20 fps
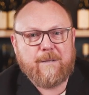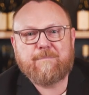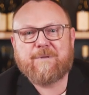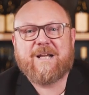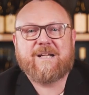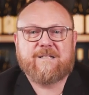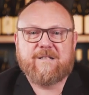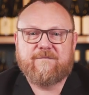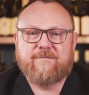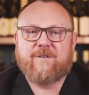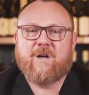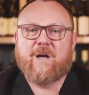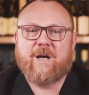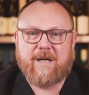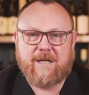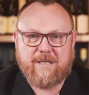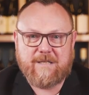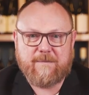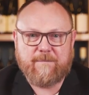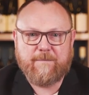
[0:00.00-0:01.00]
they planted
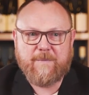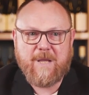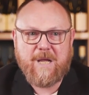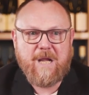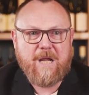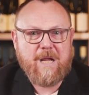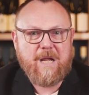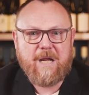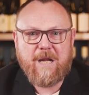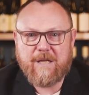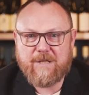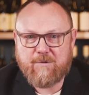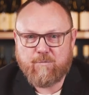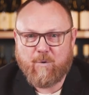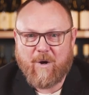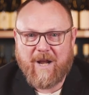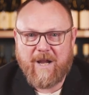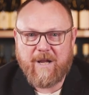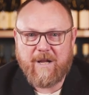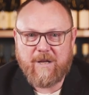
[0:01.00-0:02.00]
vines. It's
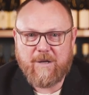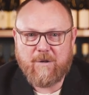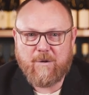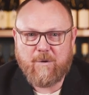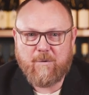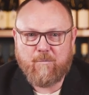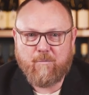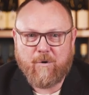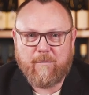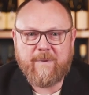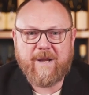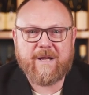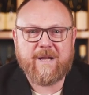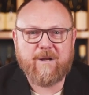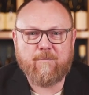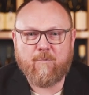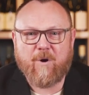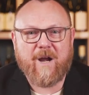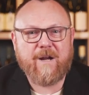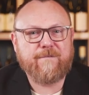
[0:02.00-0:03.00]
why we're
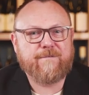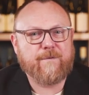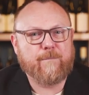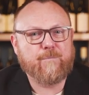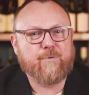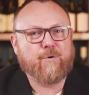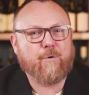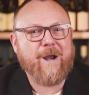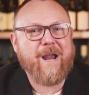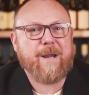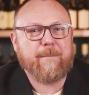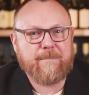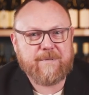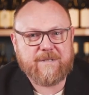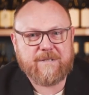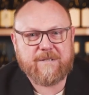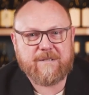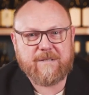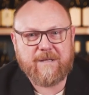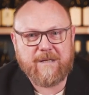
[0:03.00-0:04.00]
making wine from
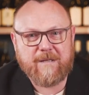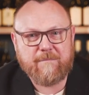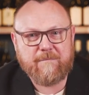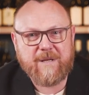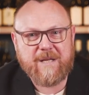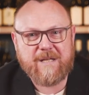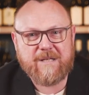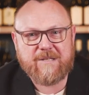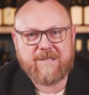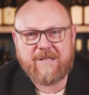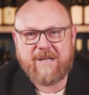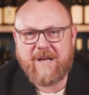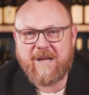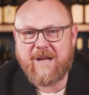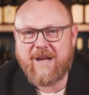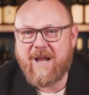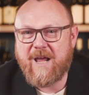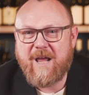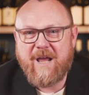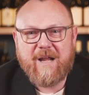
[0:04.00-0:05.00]
grapes in
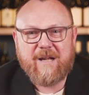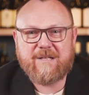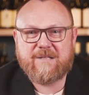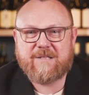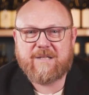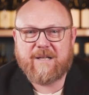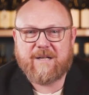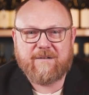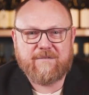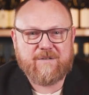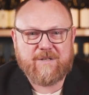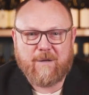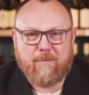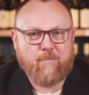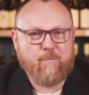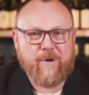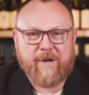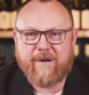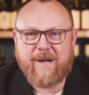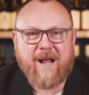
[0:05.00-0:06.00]
BC instead of
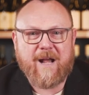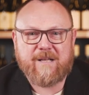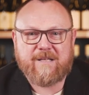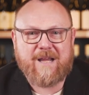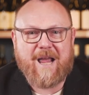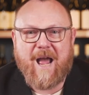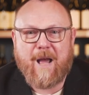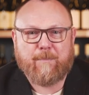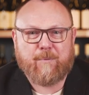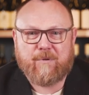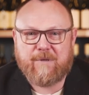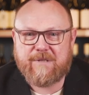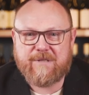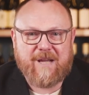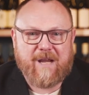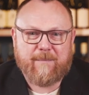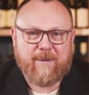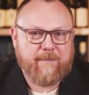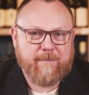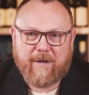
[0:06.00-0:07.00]
some weird-ass apple
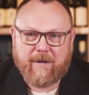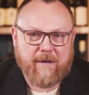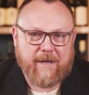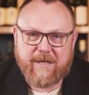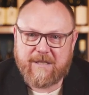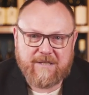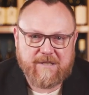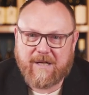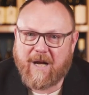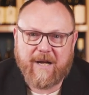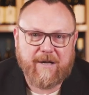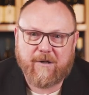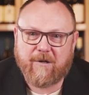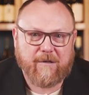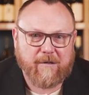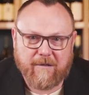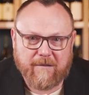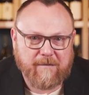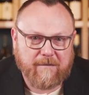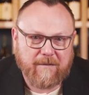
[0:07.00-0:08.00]
salmonberry
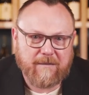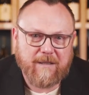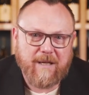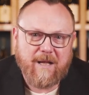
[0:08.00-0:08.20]
cider.